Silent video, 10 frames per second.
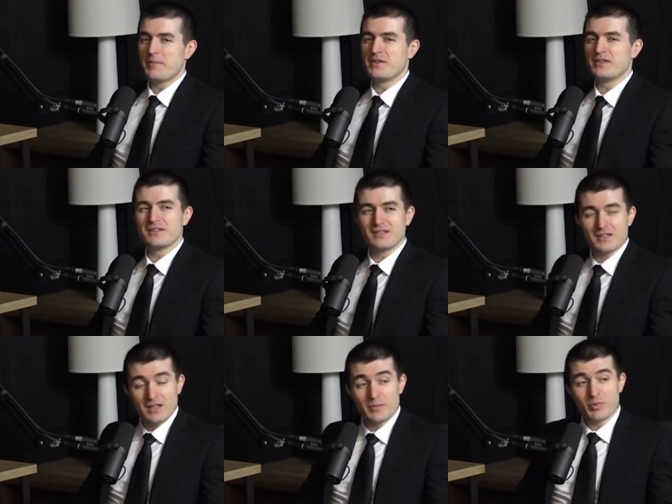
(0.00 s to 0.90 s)
mean,
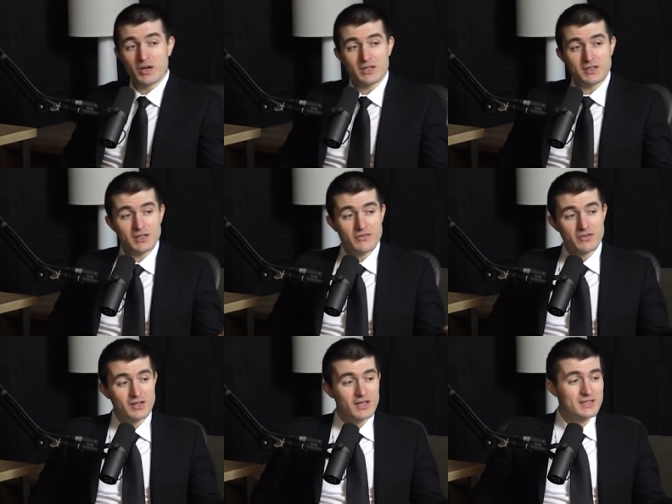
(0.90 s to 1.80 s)
and but
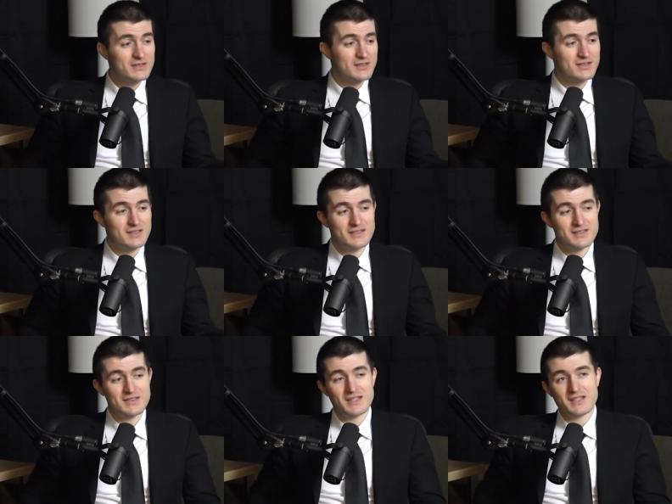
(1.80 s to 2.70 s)
nevertheless,
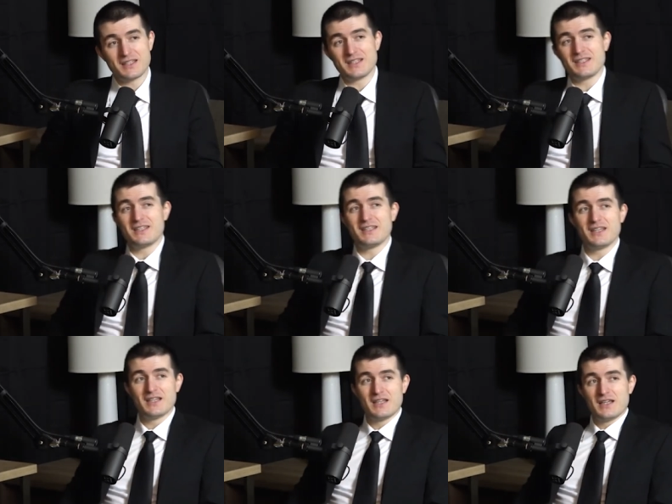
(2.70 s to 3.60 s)
it's like
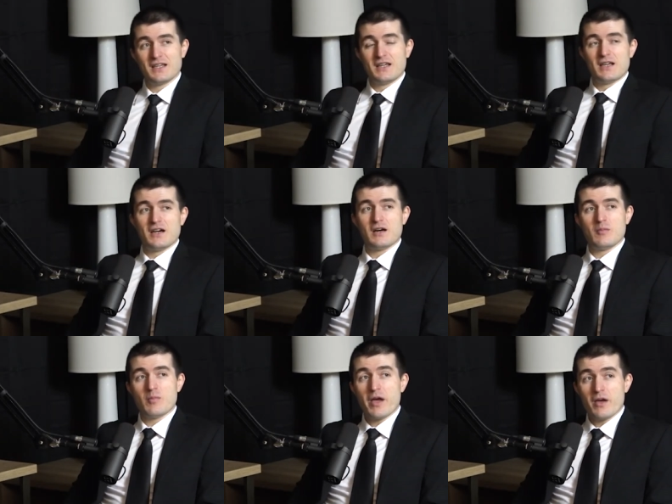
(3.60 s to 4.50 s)
uh,
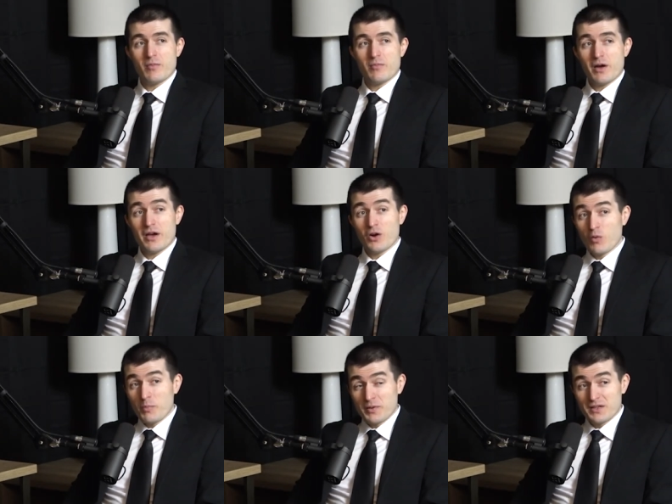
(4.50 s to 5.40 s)
my my
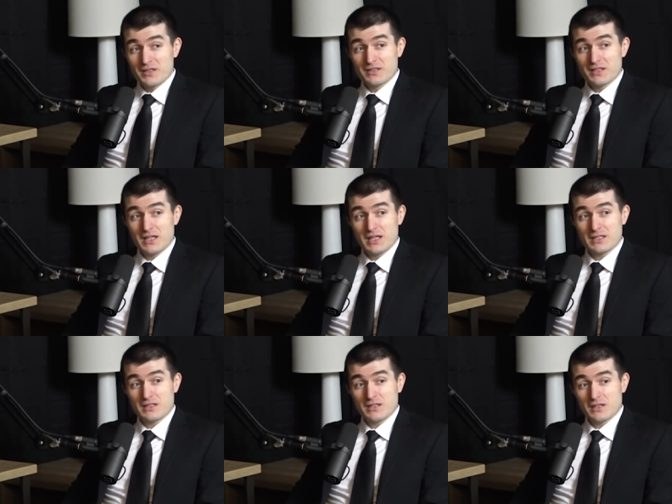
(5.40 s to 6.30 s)
hope is
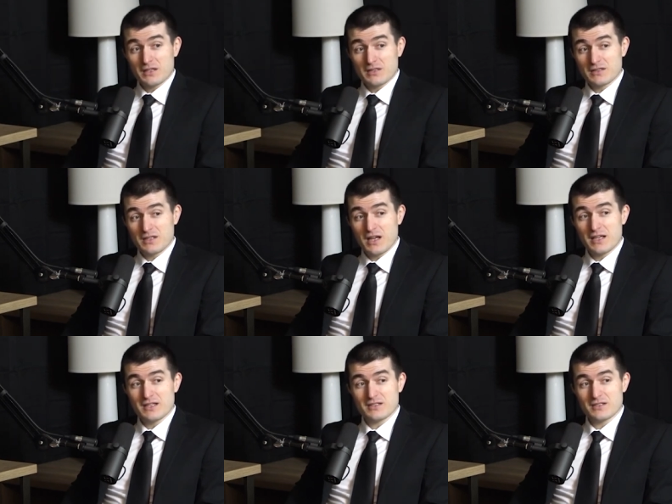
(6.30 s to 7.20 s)
that uh,
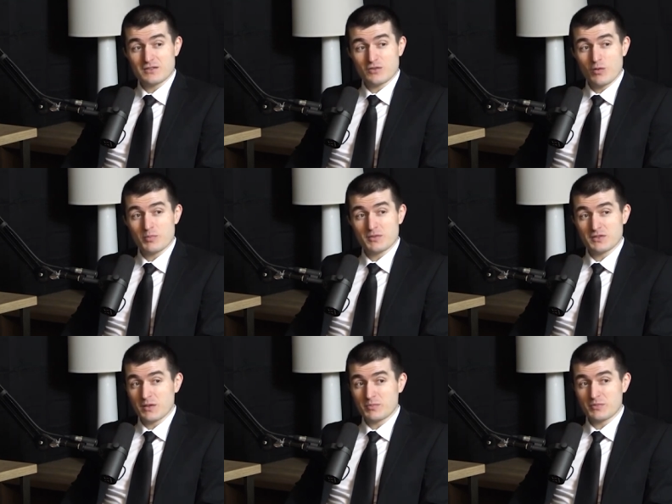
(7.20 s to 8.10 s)
science
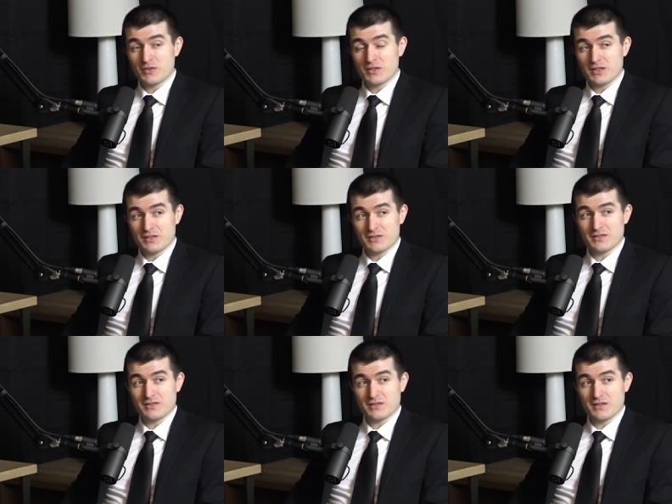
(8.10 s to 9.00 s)
opens up to
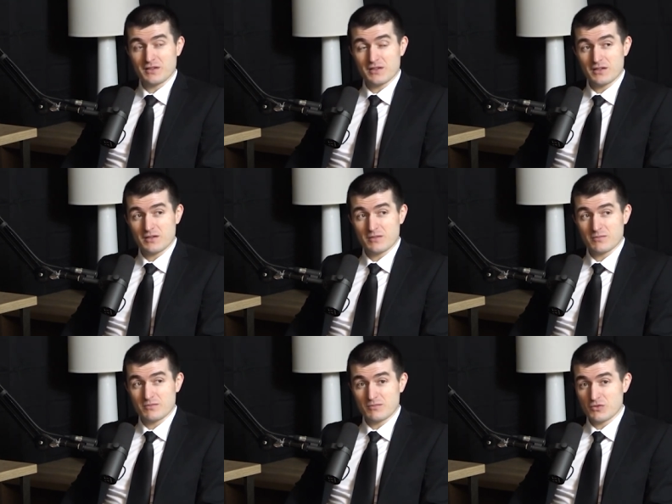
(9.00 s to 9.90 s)
these
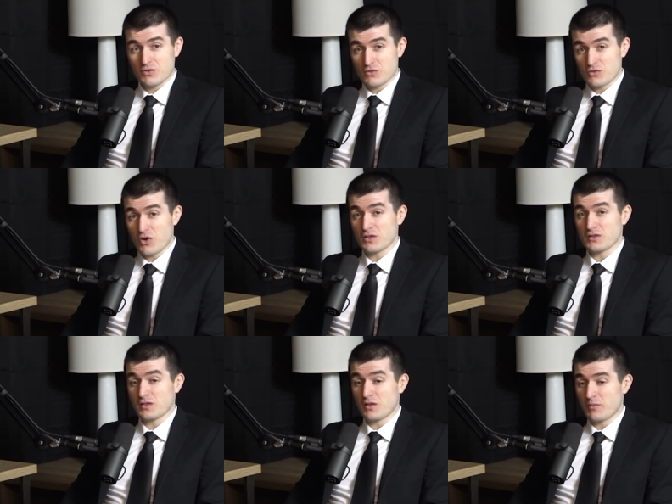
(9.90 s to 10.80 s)
um, drugs
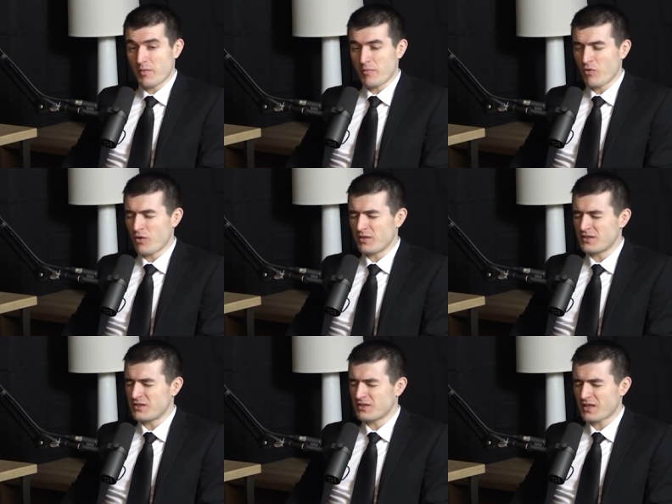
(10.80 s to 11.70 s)
a little bit more.
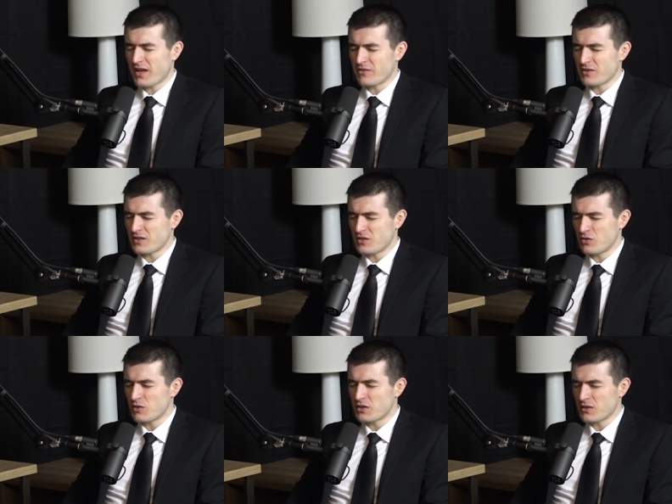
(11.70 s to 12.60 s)
It's just I have this
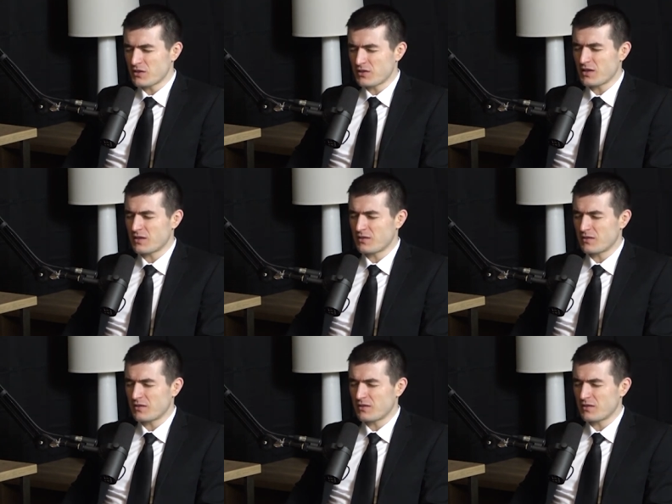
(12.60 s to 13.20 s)
intuition that,